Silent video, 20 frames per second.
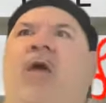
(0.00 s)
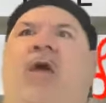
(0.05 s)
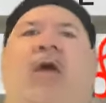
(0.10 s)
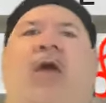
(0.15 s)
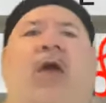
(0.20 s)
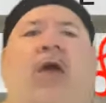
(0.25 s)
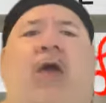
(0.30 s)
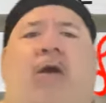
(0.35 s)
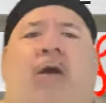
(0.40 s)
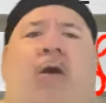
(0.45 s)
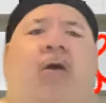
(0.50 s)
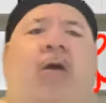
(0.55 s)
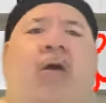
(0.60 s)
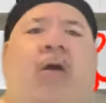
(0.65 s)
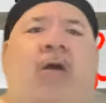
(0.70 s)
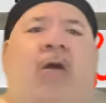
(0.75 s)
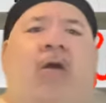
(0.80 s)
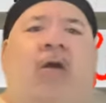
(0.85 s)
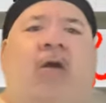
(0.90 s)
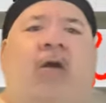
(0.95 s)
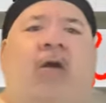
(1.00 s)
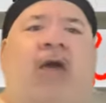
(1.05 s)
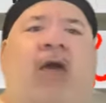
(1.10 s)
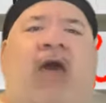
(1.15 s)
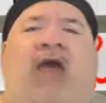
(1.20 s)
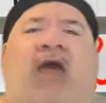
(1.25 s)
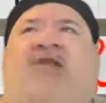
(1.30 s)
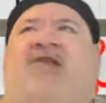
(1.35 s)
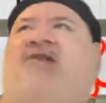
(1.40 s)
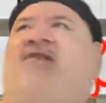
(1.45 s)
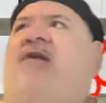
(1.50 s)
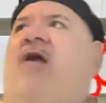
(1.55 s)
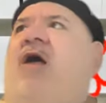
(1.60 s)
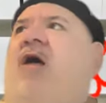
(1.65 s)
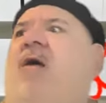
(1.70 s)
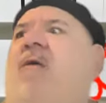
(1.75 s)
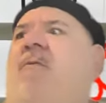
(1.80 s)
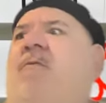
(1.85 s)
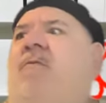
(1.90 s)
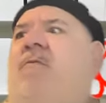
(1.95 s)
Here, it's
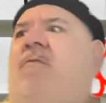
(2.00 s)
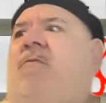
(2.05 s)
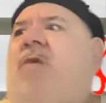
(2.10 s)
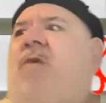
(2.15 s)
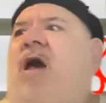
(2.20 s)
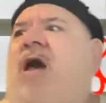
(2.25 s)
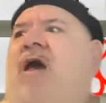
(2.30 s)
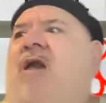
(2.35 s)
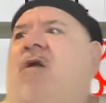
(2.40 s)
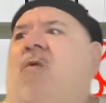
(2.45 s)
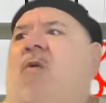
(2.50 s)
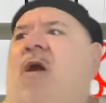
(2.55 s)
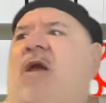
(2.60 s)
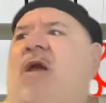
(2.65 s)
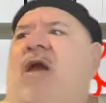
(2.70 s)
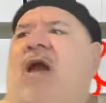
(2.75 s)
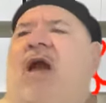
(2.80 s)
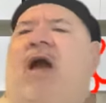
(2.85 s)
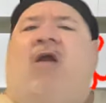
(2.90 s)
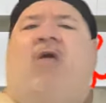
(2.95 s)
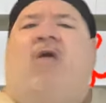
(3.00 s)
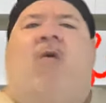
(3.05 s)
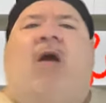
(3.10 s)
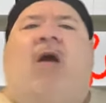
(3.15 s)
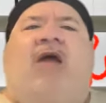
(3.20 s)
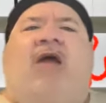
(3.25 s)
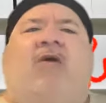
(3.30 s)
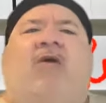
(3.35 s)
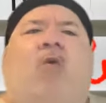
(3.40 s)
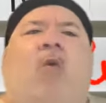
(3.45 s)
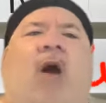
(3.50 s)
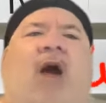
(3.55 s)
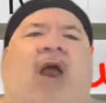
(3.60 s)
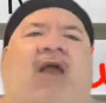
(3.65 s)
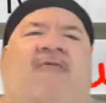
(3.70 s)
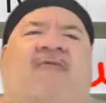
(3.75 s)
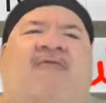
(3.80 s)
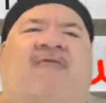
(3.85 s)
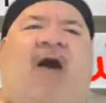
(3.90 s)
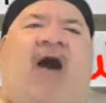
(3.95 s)
how do I
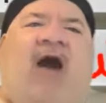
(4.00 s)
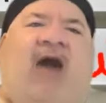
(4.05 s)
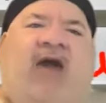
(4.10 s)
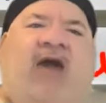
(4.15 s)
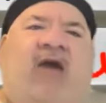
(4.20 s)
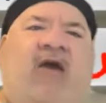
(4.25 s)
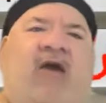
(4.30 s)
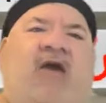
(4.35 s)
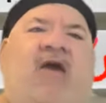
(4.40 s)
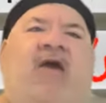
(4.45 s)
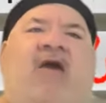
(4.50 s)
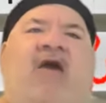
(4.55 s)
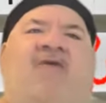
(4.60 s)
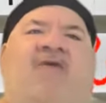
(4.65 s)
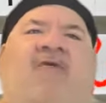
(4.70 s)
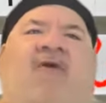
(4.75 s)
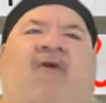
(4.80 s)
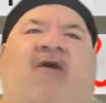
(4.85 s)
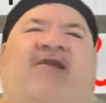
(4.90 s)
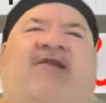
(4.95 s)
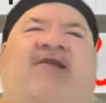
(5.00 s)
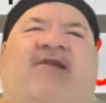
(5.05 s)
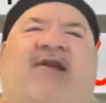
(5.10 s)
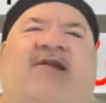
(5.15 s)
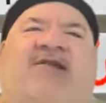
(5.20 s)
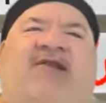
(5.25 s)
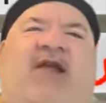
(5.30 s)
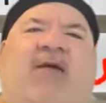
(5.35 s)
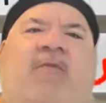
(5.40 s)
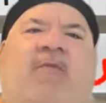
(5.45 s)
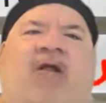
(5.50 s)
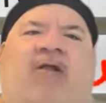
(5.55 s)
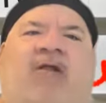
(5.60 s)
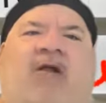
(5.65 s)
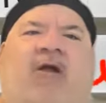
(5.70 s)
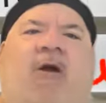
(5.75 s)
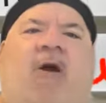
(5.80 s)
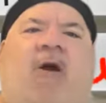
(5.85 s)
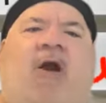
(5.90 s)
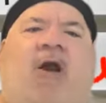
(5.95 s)
qualify for a
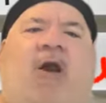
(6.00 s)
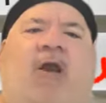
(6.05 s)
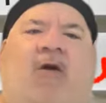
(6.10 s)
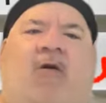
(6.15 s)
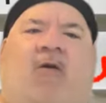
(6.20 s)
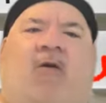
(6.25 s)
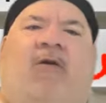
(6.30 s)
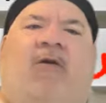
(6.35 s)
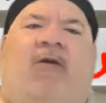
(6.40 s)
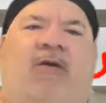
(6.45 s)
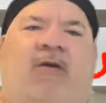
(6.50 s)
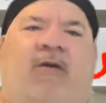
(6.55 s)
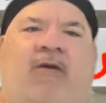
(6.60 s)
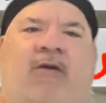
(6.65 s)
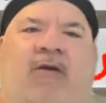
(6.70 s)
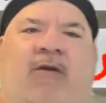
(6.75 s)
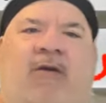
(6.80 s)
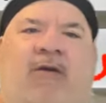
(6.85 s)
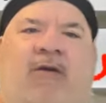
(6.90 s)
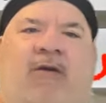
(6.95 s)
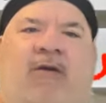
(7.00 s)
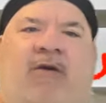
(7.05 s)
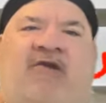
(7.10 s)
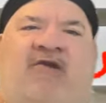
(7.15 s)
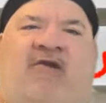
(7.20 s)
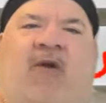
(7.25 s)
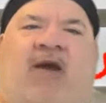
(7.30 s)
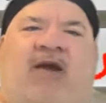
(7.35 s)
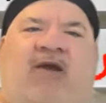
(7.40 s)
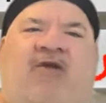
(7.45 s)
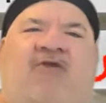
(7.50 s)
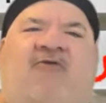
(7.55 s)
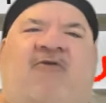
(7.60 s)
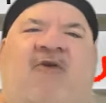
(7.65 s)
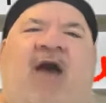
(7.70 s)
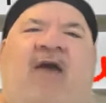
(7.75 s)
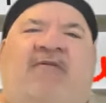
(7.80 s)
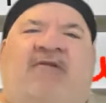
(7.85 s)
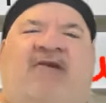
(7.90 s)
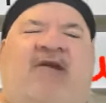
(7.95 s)
60-month car loan so I can
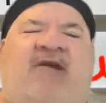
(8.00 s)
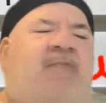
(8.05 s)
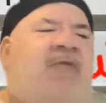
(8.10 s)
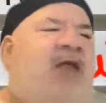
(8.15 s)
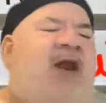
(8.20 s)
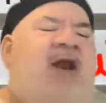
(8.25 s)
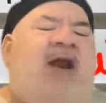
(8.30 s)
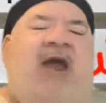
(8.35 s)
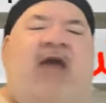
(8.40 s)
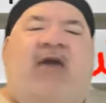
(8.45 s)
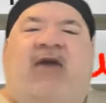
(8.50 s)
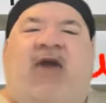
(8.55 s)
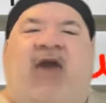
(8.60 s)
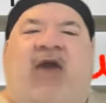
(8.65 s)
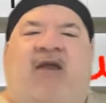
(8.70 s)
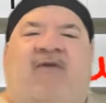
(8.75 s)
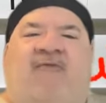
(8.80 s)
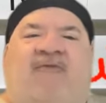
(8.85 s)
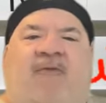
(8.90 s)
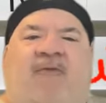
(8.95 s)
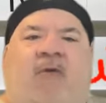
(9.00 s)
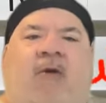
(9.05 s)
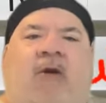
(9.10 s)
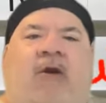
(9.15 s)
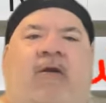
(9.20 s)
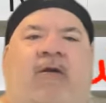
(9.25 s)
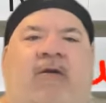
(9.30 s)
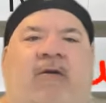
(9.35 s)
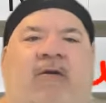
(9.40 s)
drive something that I can't afford?